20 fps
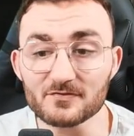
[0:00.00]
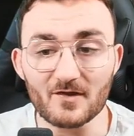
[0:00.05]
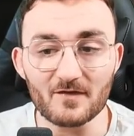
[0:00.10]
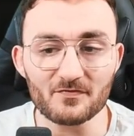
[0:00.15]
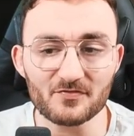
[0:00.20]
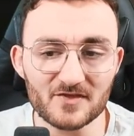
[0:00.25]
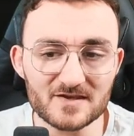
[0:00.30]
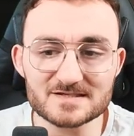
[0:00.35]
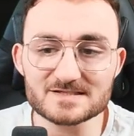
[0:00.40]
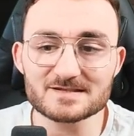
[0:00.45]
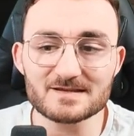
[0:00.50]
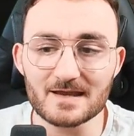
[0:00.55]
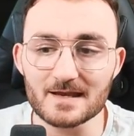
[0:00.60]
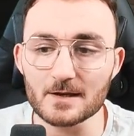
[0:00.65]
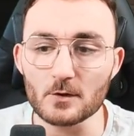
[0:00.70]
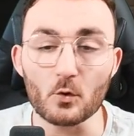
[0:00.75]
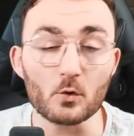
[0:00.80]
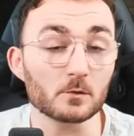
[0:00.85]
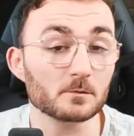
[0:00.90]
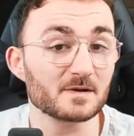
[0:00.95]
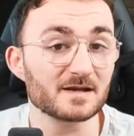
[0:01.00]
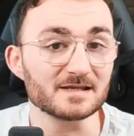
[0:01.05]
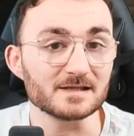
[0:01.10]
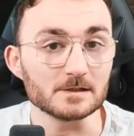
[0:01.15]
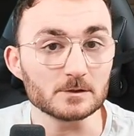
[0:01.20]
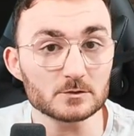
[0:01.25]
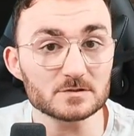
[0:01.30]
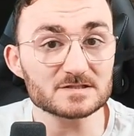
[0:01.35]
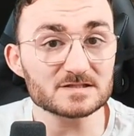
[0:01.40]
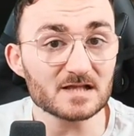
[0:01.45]
this tank already
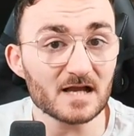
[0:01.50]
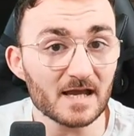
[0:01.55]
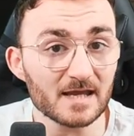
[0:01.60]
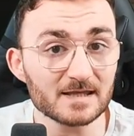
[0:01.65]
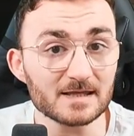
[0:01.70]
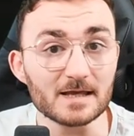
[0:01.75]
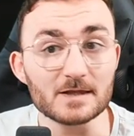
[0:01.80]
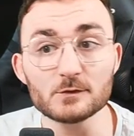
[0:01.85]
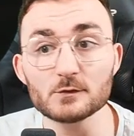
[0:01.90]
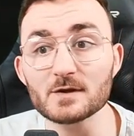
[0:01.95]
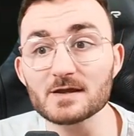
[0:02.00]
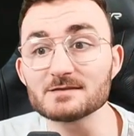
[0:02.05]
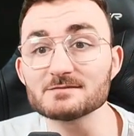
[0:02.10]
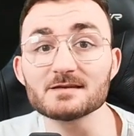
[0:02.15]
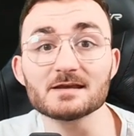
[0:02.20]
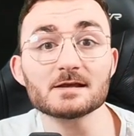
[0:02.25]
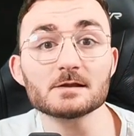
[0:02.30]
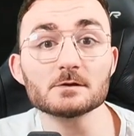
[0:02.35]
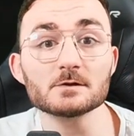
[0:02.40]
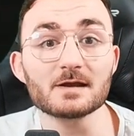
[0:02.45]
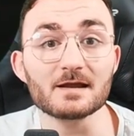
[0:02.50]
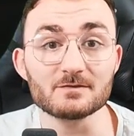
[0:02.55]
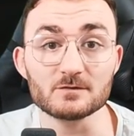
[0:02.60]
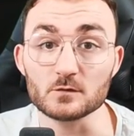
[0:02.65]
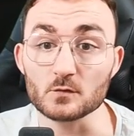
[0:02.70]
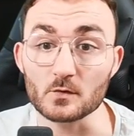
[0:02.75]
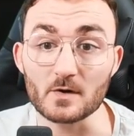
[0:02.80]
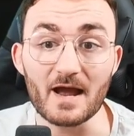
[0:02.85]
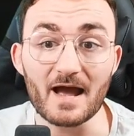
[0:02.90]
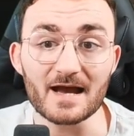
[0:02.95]
looks like, you can take a look at
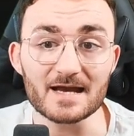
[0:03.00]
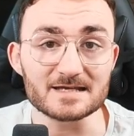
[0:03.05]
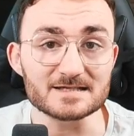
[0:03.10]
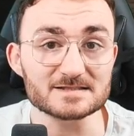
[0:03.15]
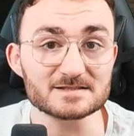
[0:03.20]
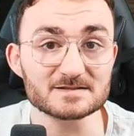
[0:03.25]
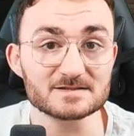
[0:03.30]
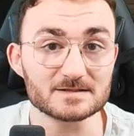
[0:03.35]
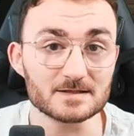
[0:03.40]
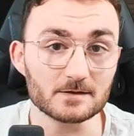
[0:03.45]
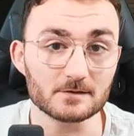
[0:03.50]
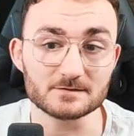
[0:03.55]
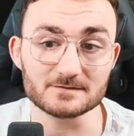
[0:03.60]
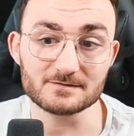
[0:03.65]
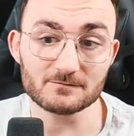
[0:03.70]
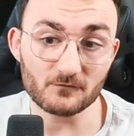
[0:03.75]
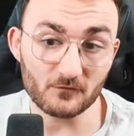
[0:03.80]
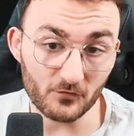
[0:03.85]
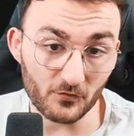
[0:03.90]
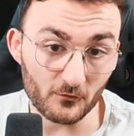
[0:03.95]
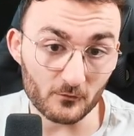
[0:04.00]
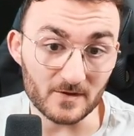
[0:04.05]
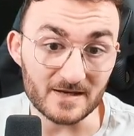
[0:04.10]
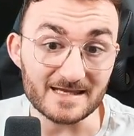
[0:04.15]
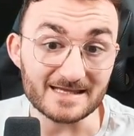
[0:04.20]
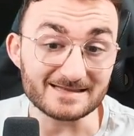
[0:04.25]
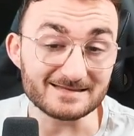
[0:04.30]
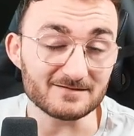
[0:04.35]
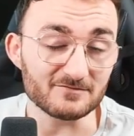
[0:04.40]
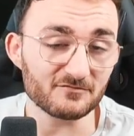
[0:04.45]
your
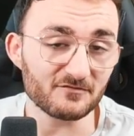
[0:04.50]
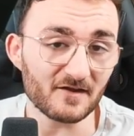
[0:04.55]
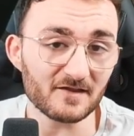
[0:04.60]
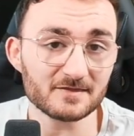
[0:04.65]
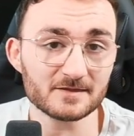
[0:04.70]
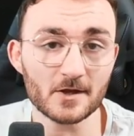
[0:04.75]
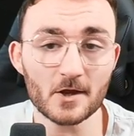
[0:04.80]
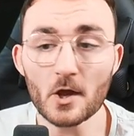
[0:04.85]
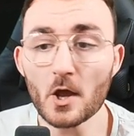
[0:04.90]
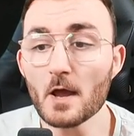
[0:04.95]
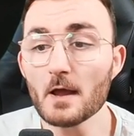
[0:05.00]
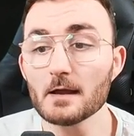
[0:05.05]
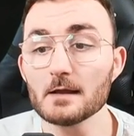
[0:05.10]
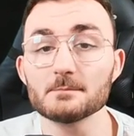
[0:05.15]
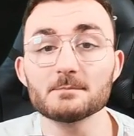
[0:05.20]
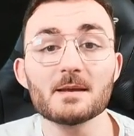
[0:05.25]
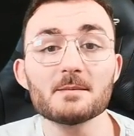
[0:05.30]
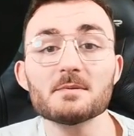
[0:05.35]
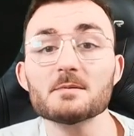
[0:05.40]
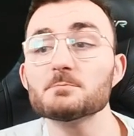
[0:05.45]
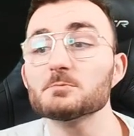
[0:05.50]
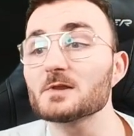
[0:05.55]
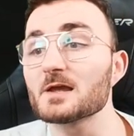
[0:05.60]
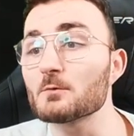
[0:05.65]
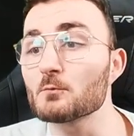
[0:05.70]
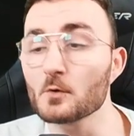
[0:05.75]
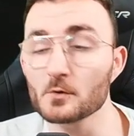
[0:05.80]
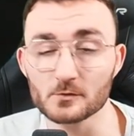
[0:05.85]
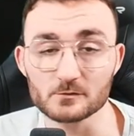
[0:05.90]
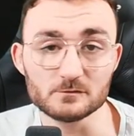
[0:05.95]
IS-3 Defender and maybe play
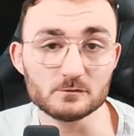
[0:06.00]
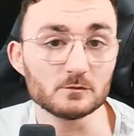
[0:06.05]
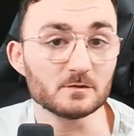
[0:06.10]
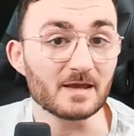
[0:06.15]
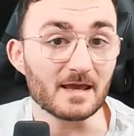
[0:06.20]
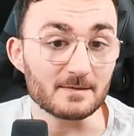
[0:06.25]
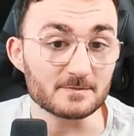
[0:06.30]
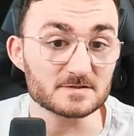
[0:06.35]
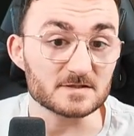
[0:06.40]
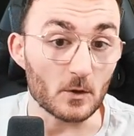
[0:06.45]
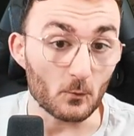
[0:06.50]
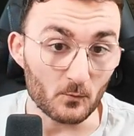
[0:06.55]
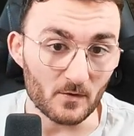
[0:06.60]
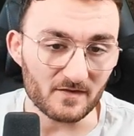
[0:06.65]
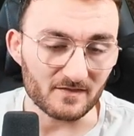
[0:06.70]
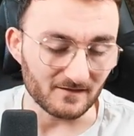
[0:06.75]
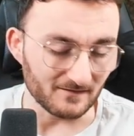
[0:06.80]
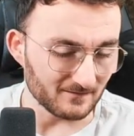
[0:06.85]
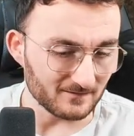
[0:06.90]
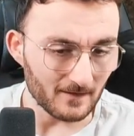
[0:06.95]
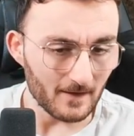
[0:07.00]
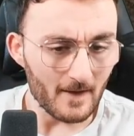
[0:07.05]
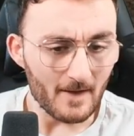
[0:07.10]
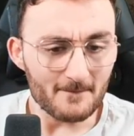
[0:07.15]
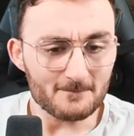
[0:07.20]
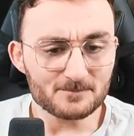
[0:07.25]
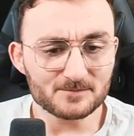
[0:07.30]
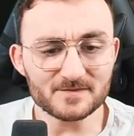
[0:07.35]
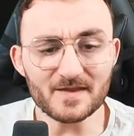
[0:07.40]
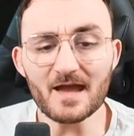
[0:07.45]
1 or 2 games with it.
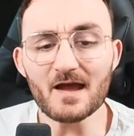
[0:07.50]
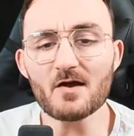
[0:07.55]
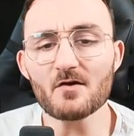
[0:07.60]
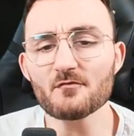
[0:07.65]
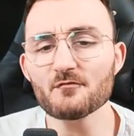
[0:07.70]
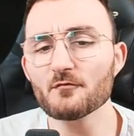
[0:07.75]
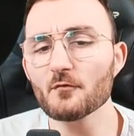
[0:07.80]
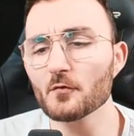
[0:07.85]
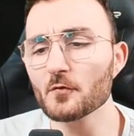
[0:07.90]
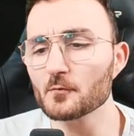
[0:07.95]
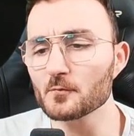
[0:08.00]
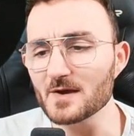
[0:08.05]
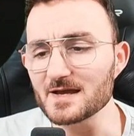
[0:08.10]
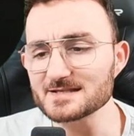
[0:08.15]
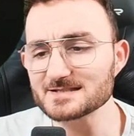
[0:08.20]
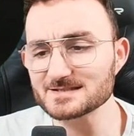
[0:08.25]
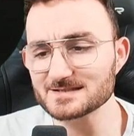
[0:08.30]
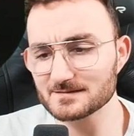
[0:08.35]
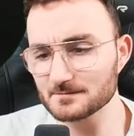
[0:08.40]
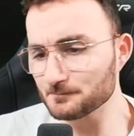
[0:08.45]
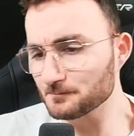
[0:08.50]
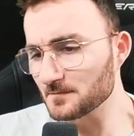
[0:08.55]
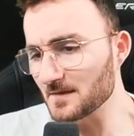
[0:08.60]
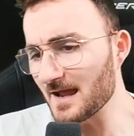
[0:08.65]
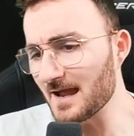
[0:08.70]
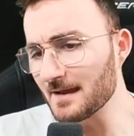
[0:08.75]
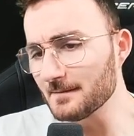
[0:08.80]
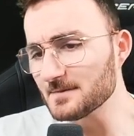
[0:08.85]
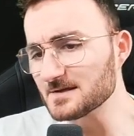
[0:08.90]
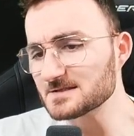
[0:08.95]
Now for the rest,
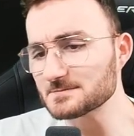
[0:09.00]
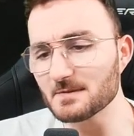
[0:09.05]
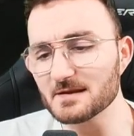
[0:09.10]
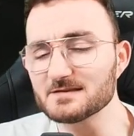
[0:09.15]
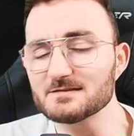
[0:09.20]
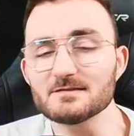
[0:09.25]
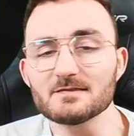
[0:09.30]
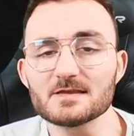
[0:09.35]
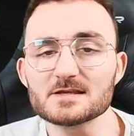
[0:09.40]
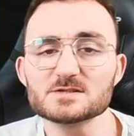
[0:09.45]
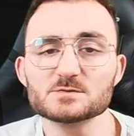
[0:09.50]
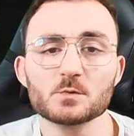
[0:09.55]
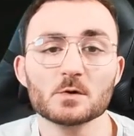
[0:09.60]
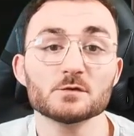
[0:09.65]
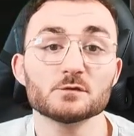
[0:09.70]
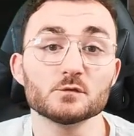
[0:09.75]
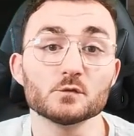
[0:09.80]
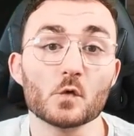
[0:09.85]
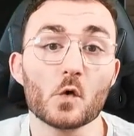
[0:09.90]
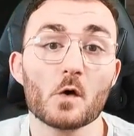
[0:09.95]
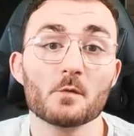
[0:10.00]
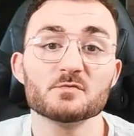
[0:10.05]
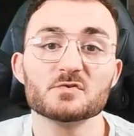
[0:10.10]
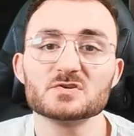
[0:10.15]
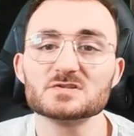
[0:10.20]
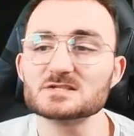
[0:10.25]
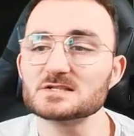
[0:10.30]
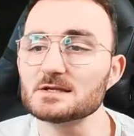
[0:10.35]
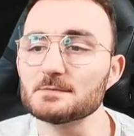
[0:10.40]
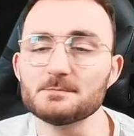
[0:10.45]
I'm expecting this one to
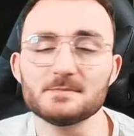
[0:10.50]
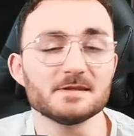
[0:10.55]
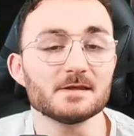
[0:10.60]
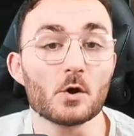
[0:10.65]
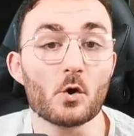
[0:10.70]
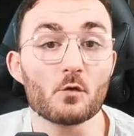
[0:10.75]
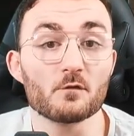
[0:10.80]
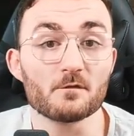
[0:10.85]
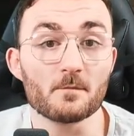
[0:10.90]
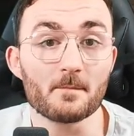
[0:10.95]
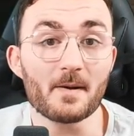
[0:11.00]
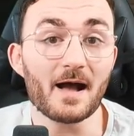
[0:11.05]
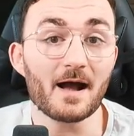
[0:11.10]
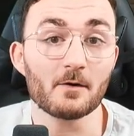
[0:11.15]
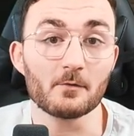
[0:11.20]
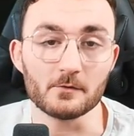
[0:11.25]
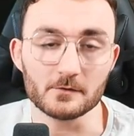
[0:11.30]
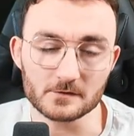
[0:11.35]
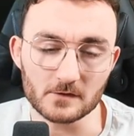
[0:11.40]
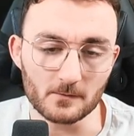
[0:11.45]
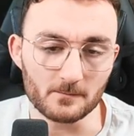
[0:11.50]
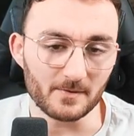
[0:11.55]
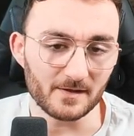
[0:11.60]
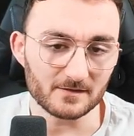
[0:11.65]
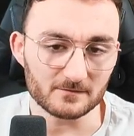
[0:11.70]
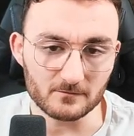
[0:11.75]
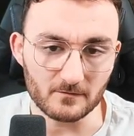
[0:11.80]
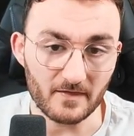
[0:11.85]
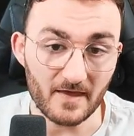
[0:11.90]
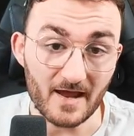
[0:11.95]
obviously be overpowered
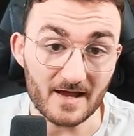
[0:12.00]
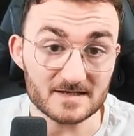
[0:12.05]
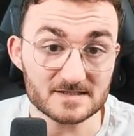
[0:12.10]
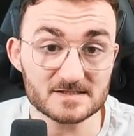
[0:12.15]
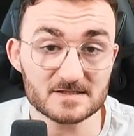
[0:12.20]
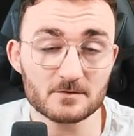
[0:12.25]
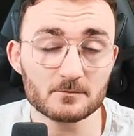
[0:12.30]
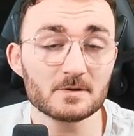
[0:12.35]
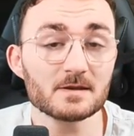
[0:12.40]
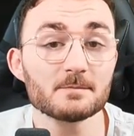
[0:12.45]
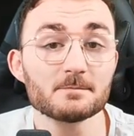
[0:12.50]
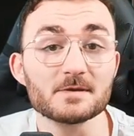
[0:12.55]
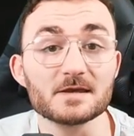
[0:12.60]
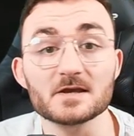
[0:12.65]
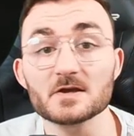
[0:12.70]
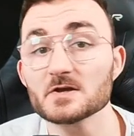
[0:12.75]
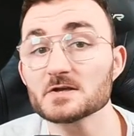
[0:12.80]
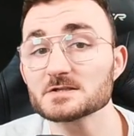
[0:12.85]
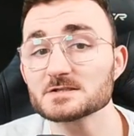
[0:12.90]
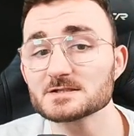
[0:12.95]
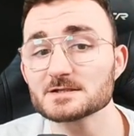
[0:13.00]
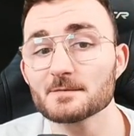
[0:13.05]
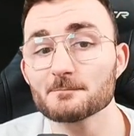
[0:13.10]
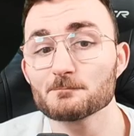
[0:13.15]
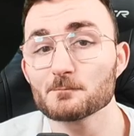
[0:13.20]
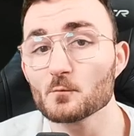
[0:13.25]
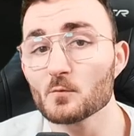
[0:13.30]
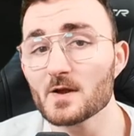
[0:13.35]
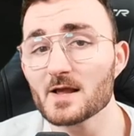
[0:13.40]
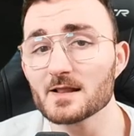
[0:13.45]
compared to the IS-3 because,
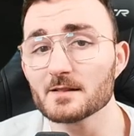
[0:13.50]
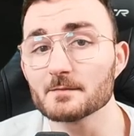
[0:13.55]
well,